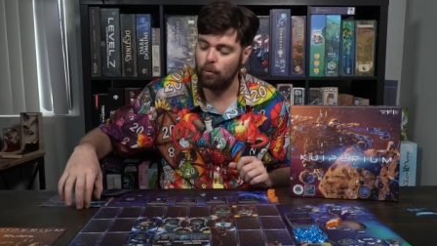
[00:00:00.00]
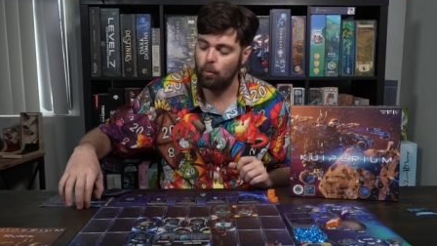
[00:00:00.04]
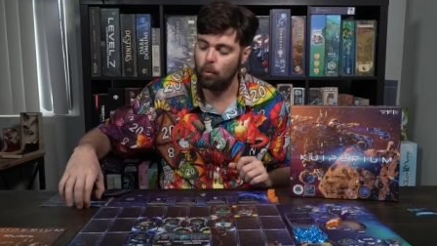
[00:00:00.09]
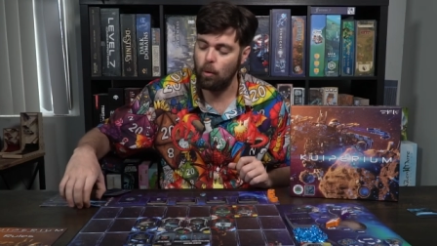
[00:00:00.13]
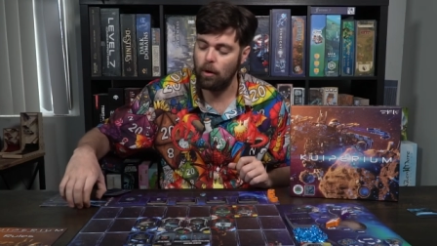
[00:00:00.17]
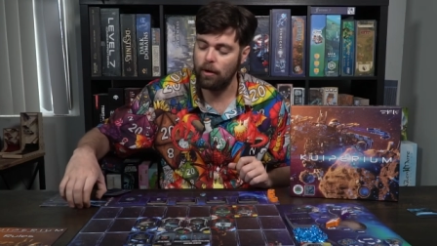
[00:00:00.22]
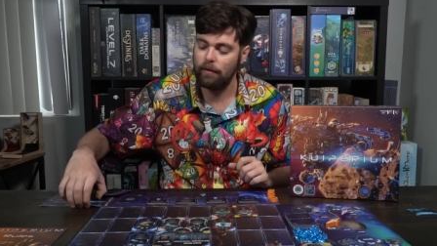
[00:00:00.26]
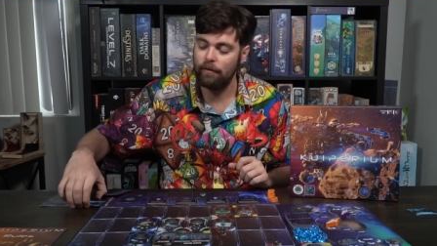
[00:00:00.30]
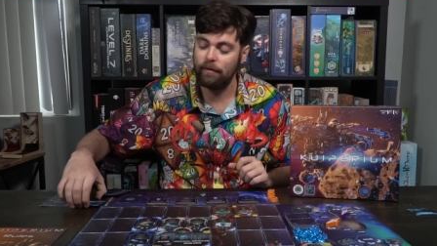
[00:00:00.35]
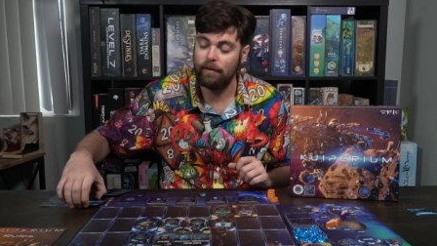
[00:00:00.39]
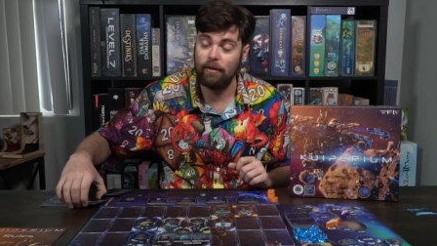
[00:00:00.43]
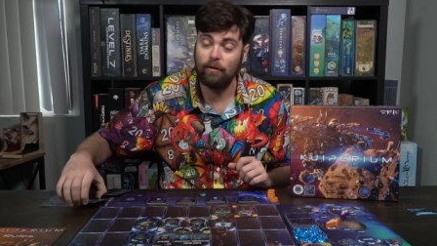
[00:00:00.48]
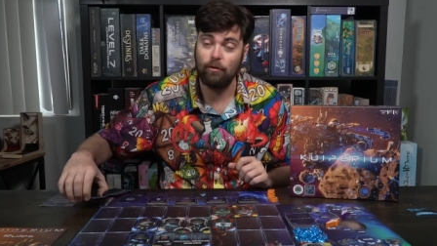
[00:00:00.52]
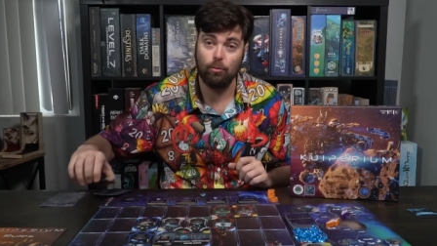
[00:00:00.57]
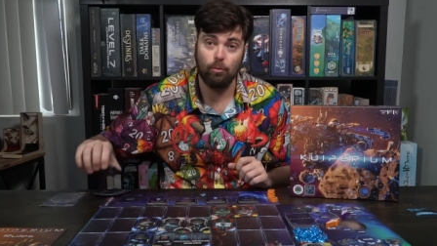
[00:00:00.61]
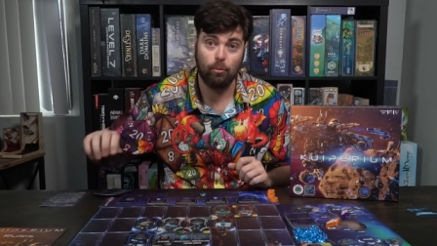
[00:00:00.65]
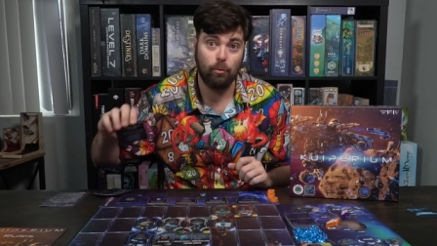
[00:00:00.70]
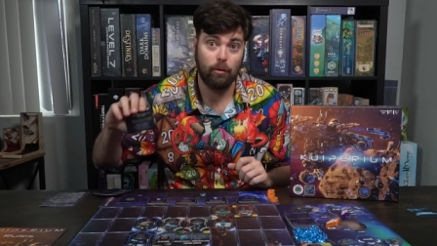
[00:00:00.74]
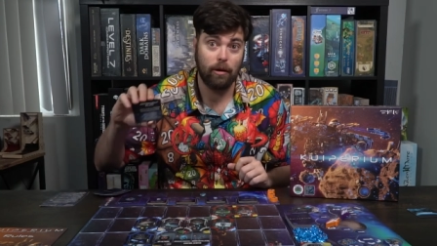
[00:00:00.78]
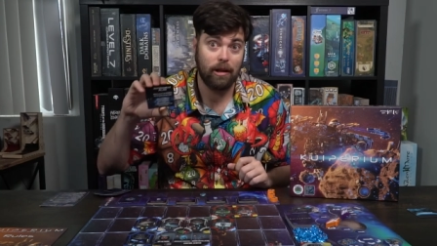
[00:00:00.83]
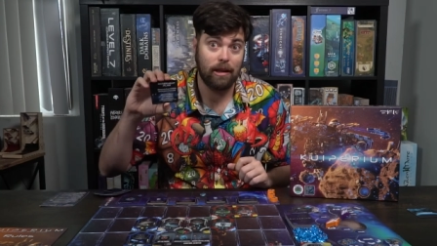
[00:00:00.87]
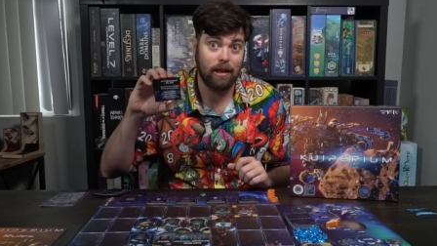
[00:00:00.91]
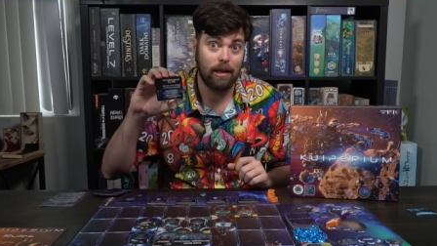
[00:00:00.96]
one of these
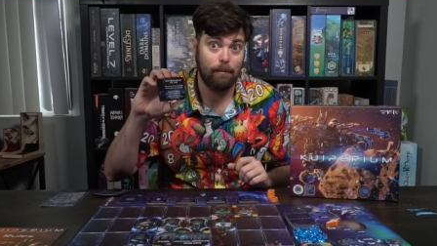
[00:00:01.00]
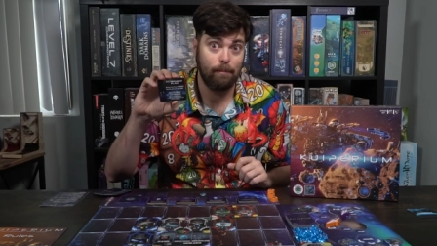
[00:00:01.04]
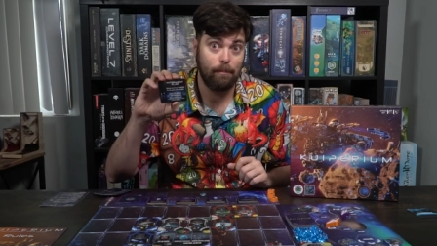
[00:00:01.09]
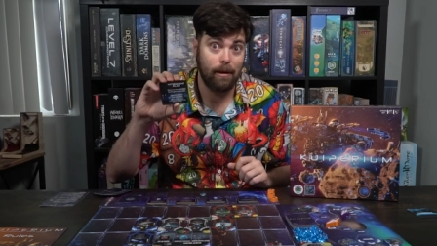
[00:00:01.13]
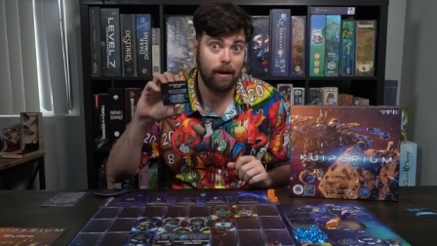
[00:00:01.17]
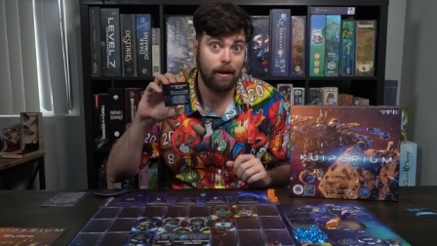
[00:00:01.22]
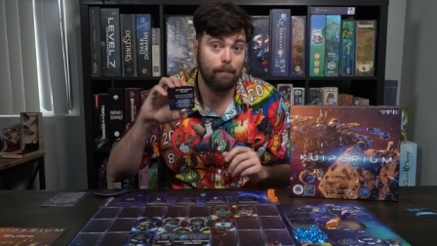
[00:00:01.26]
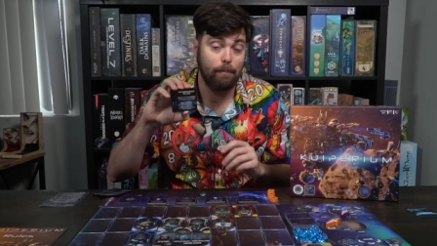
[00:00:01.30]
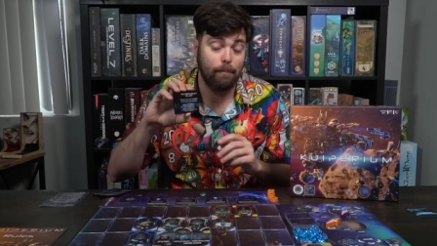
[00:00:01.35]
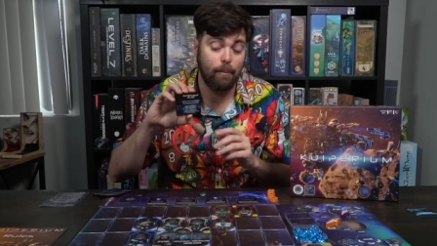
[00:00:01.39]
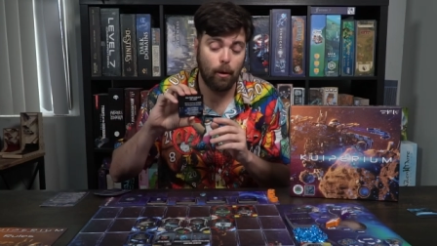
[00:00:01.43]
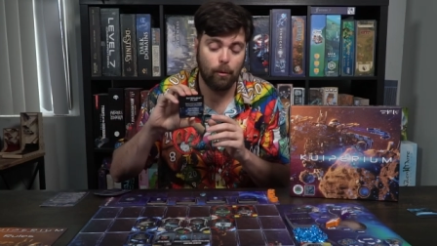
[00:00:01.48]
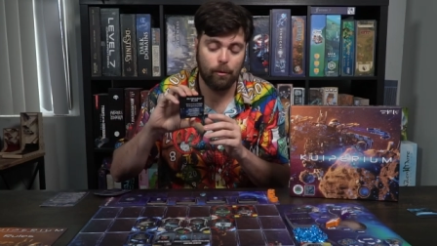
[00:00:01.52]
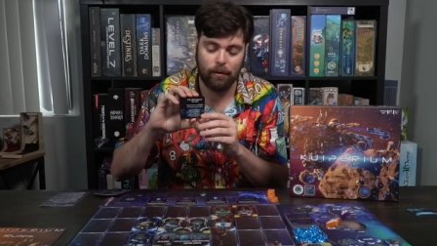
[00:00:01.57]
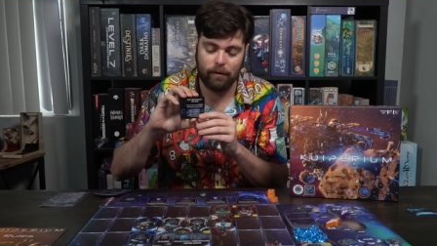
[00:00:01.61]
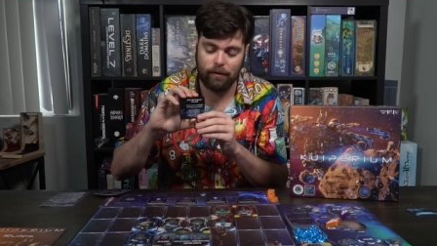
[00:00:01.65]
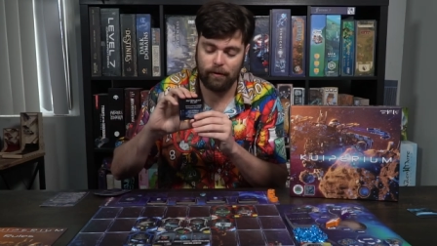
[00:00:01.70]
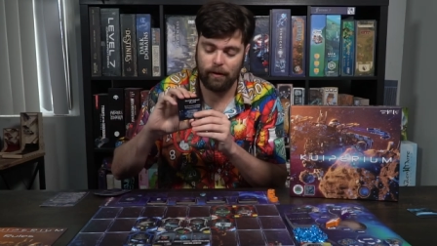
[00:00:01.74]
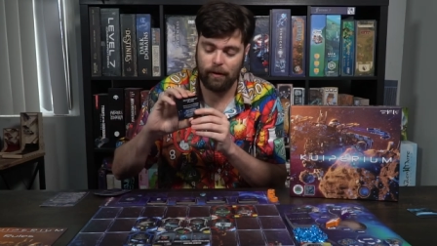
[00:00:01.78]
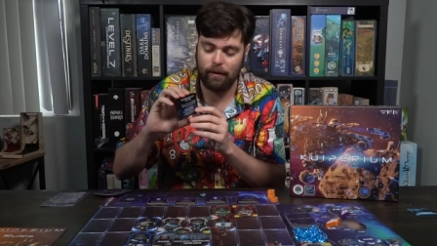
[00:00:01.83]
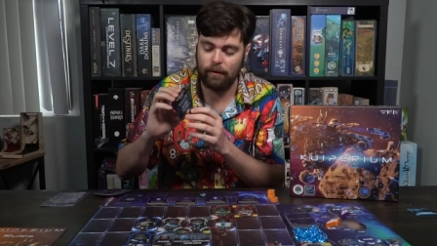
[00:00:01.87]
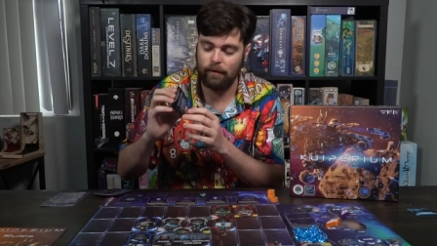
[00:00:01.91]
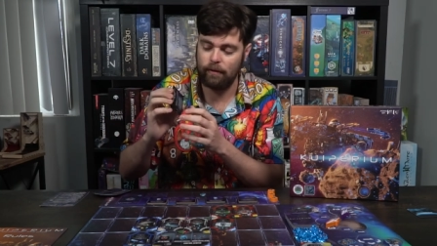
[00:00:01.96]
really big
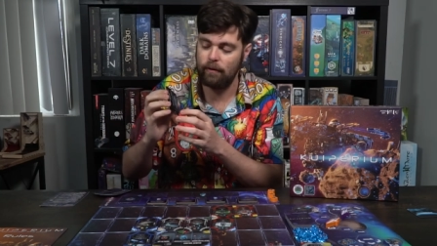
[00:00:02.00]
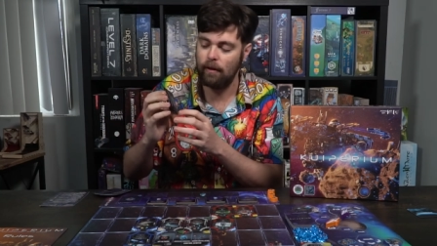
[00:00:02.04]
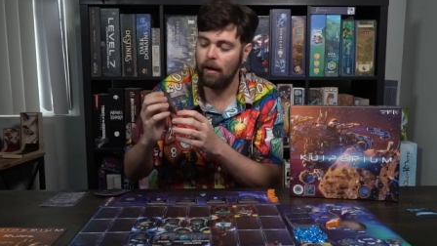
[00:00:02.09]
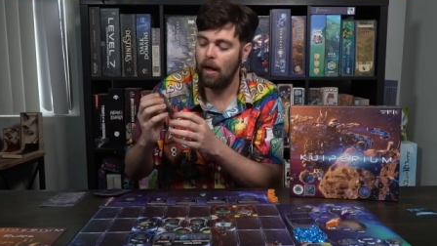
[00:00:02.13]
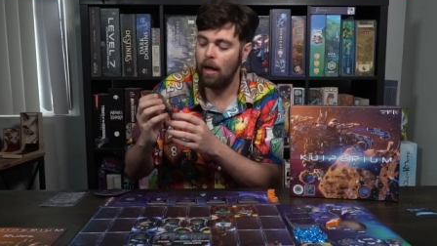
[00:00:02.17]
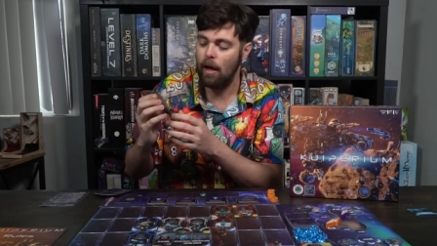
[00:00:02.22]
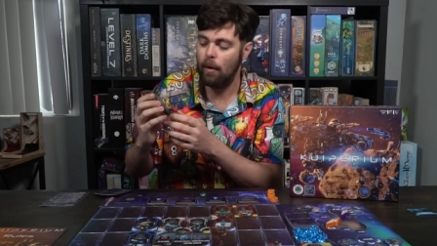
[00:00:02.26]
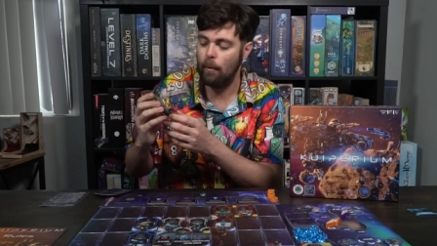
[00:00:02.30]
bonuses,